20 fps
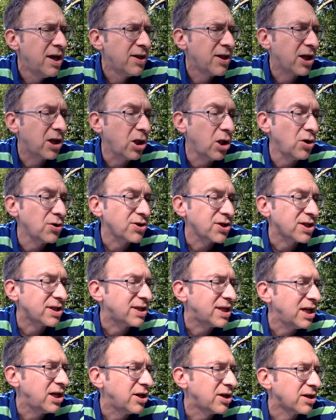The
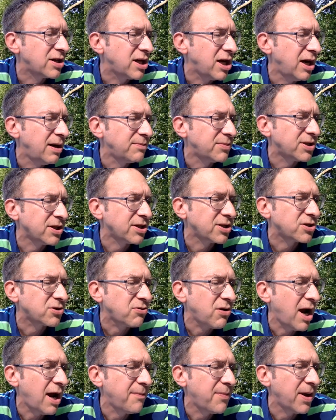closest he could come to
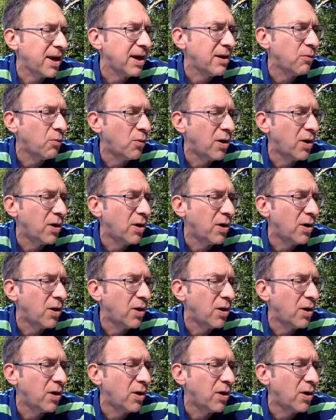describing it